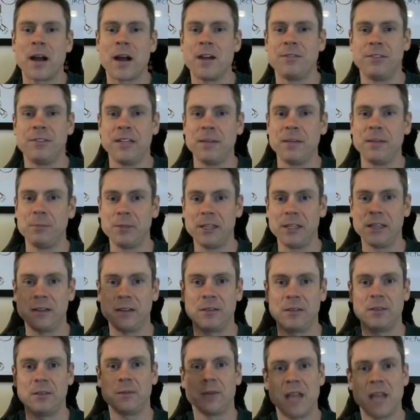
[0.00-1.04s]
of lamely
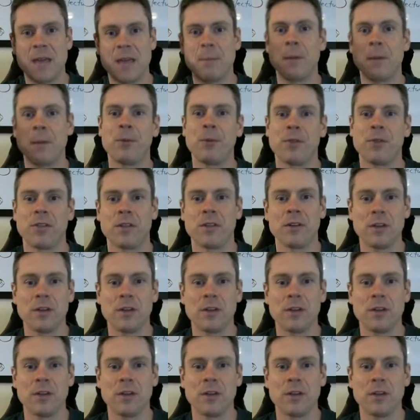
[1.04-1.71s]
came up with